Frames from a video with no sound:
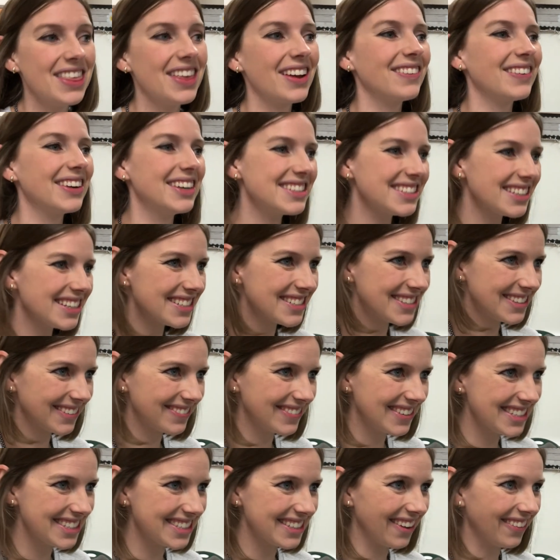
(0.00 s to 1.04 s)
the reason it took
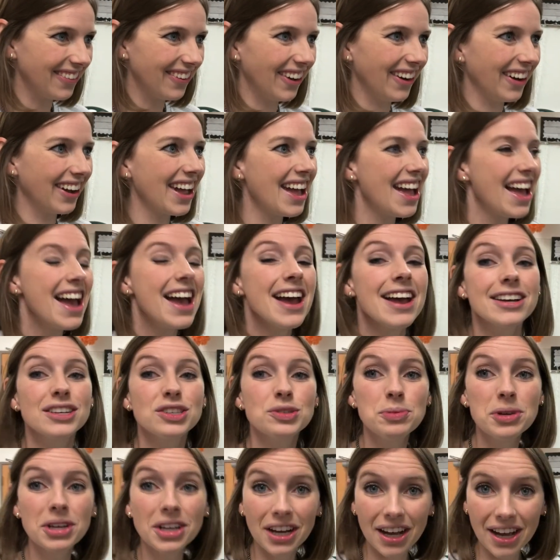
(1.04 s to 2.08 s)
me so long is
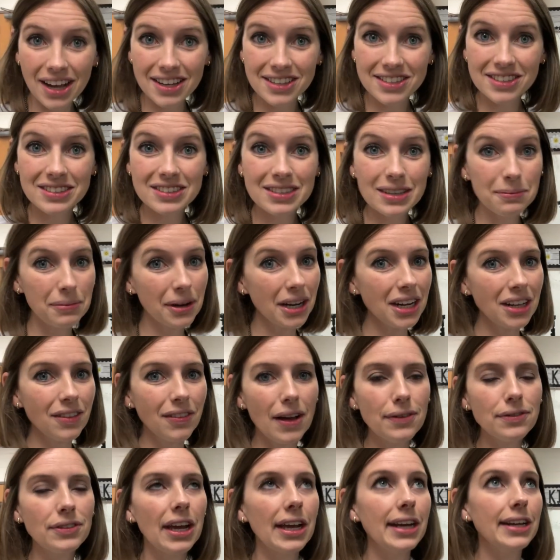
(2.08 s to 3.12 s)
because somebody
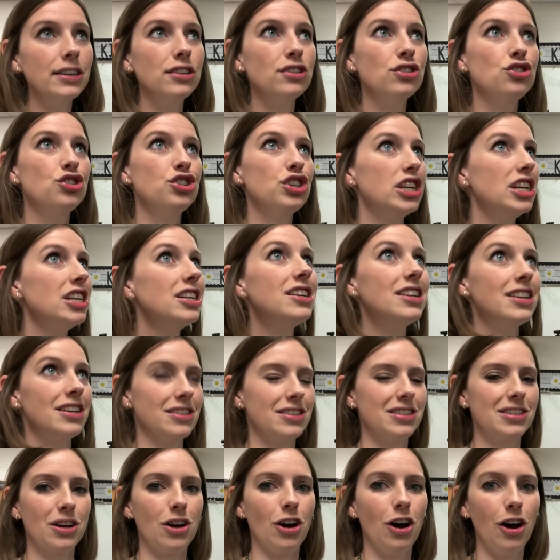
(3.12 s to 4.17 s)
left a
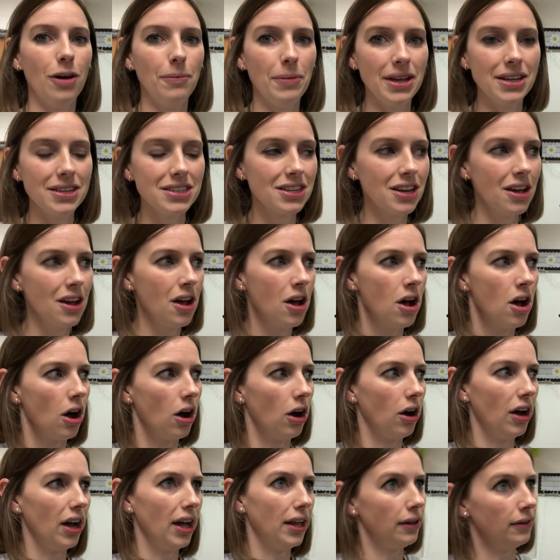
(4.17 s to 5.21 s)
genius comment
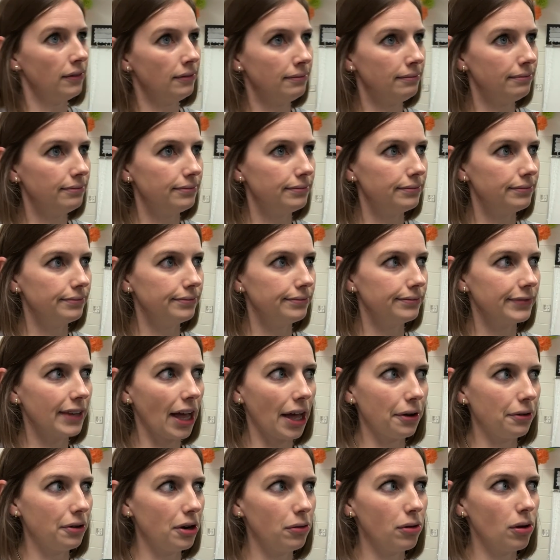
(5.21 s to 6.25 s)
on I
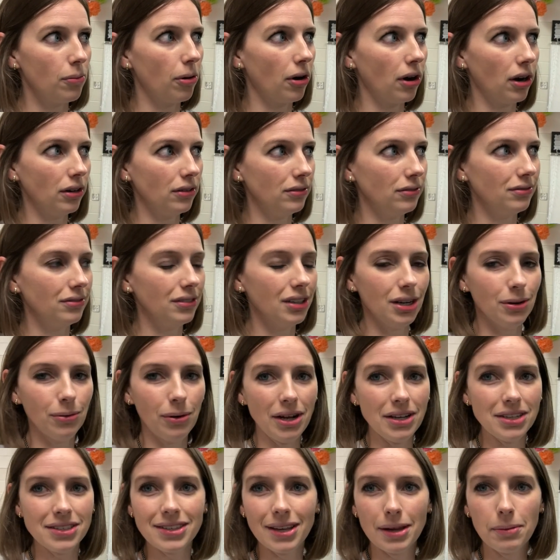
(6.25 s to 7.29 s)
don't know what part it
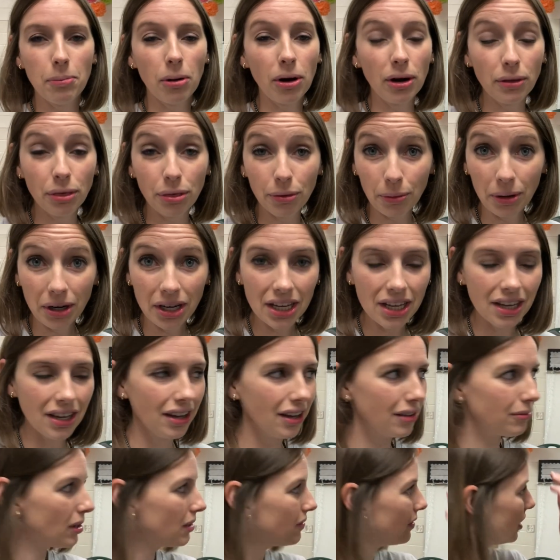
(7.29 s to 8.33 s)
was, like part three
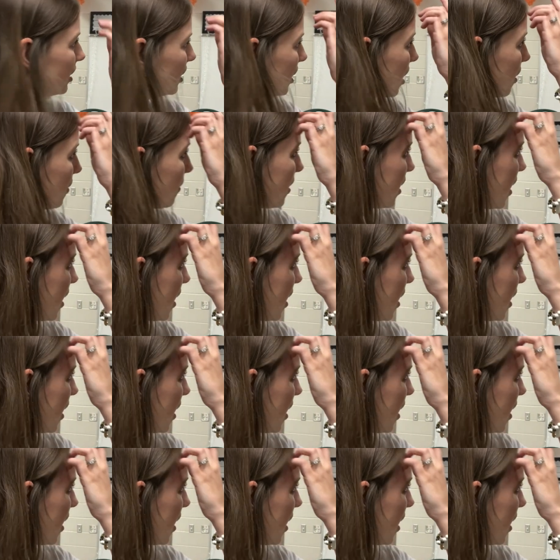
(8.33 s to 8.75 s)
of my video.